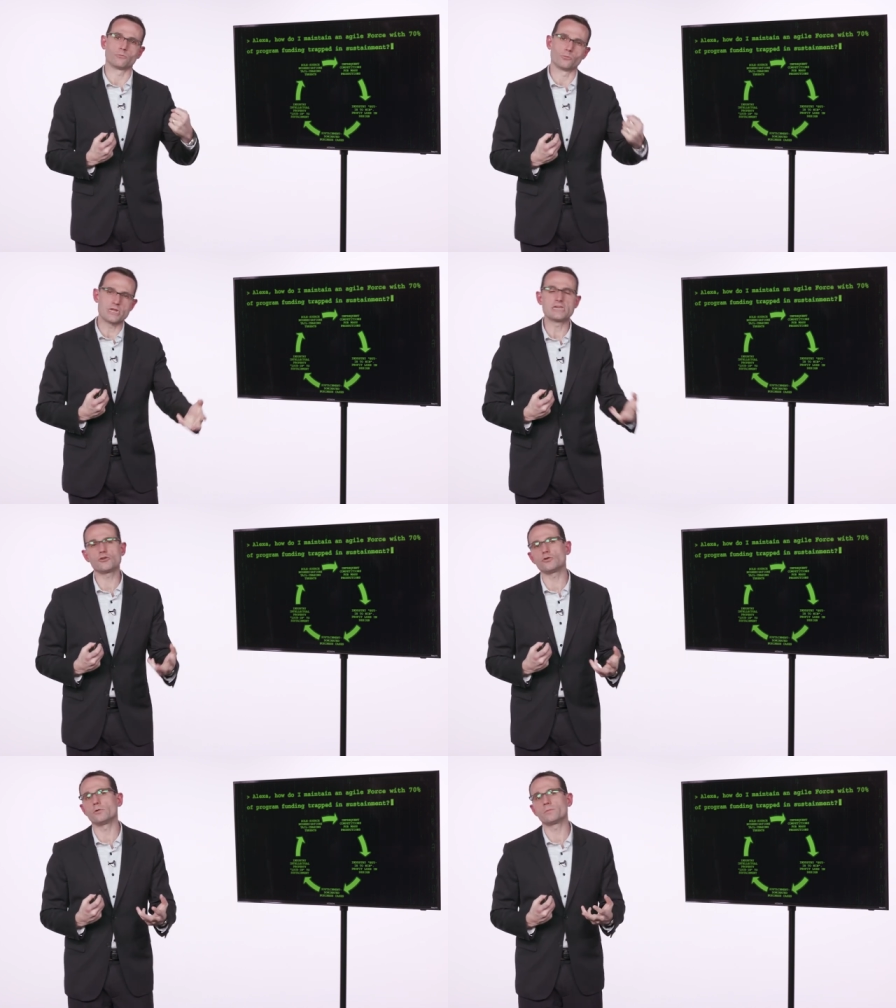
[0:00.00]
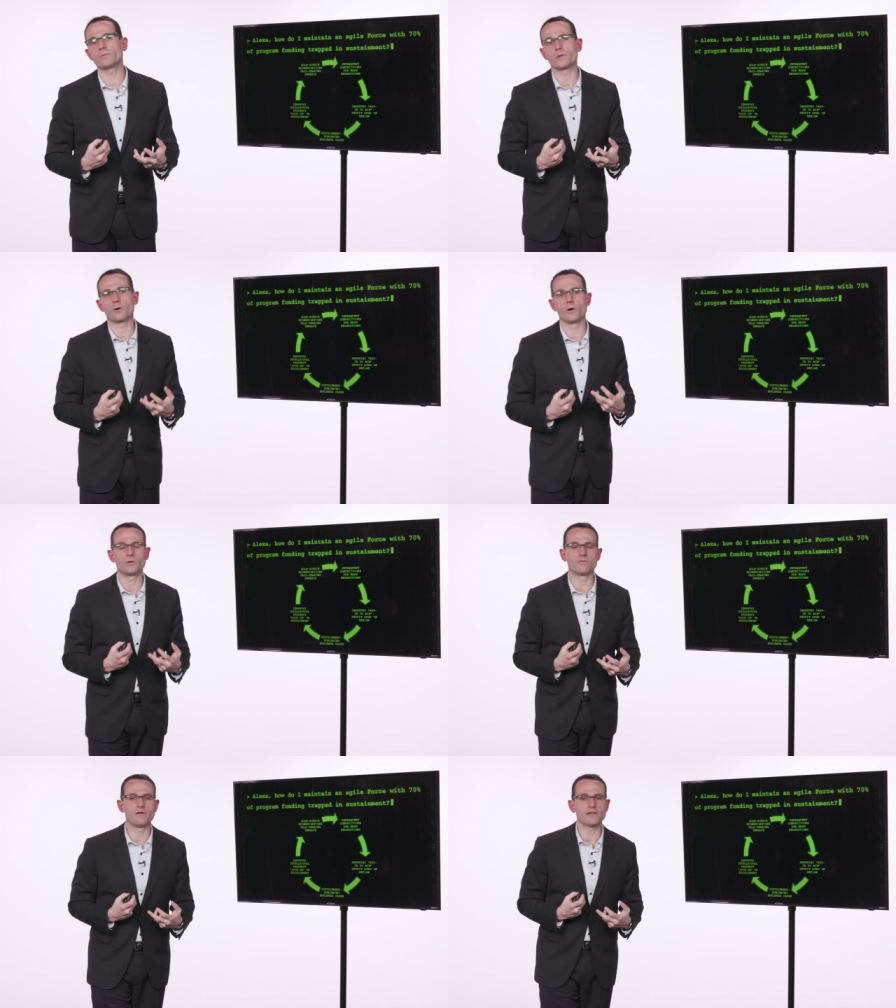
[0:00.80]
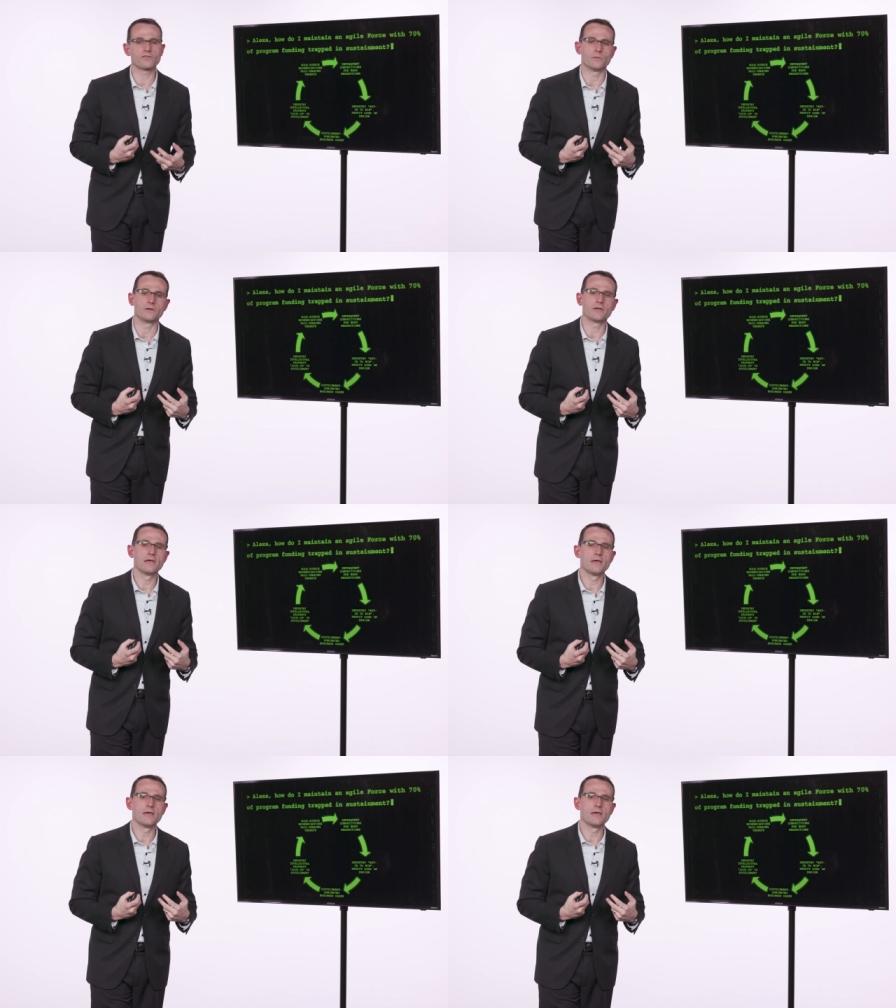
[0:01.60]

recoup their own investment.